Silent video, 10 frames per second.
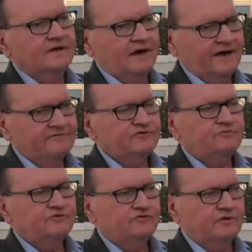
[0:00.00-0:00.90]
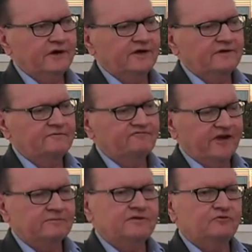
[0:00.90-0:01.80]
I have them do a
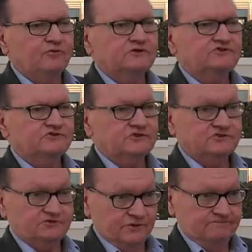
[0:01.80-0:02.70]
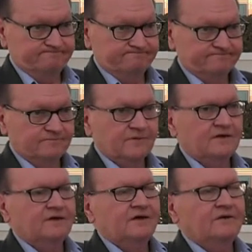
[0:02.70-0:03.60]
family religious history,
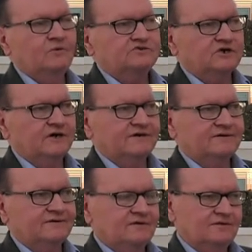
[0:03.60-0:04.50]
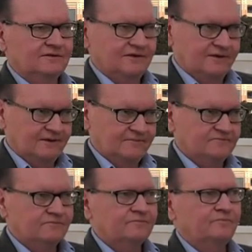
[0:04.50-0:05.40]
which I
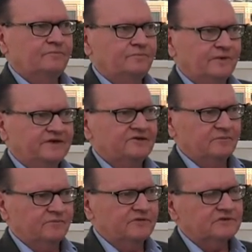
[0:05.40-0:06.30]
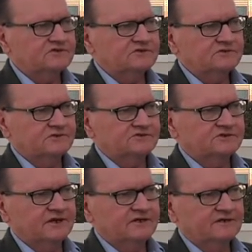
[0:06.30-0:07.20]
picked up this
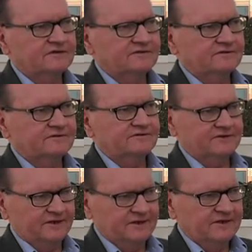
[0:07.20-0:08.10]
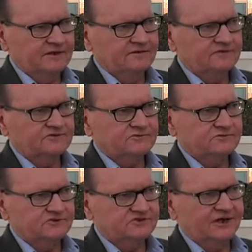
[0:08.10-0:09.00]
technique, this
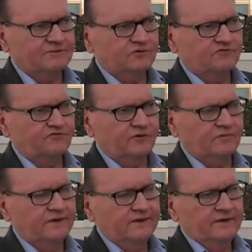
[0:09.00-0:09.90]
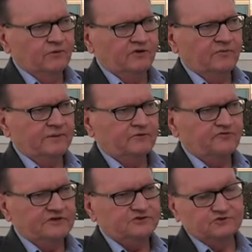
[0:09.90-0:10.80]
assignment from one of my
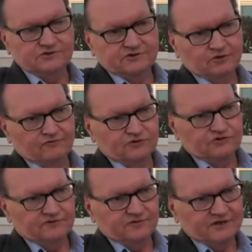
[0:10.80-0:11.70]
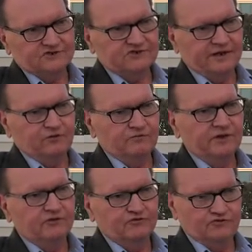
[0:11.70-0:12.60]
professors at the University of Texas, Howard
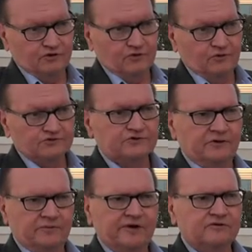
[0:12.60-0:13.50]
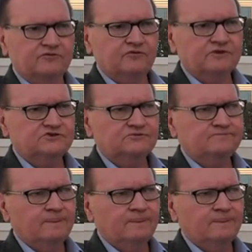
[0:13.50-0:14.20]
Miller, who taught a course on American religion.